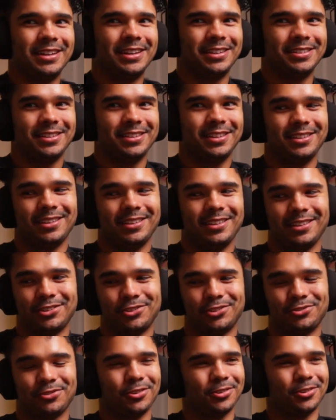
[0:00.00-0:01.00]
but they're
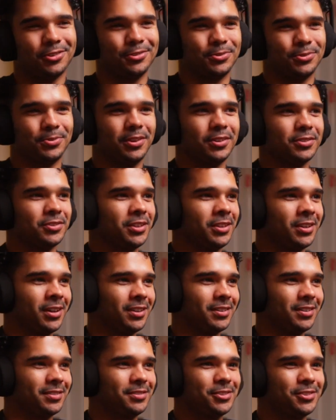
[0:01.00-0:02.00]
stronger as well, so you
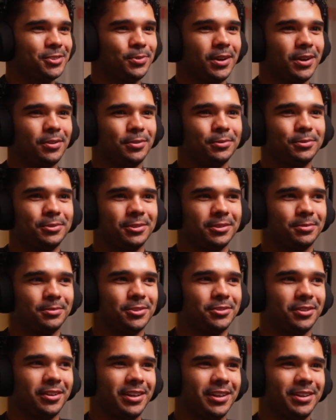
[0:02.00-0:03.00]
can't square up to them and try
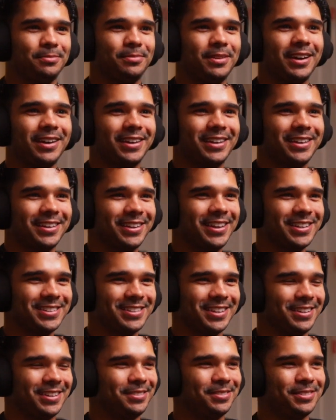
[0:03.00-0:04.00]
and get it back. It's
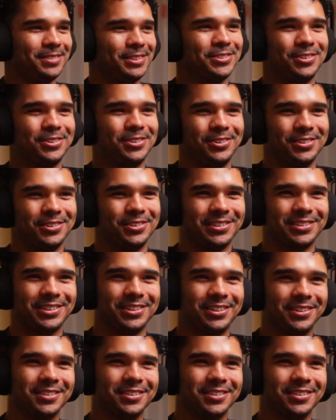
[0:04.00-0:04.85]
like when it's gone, it's gone.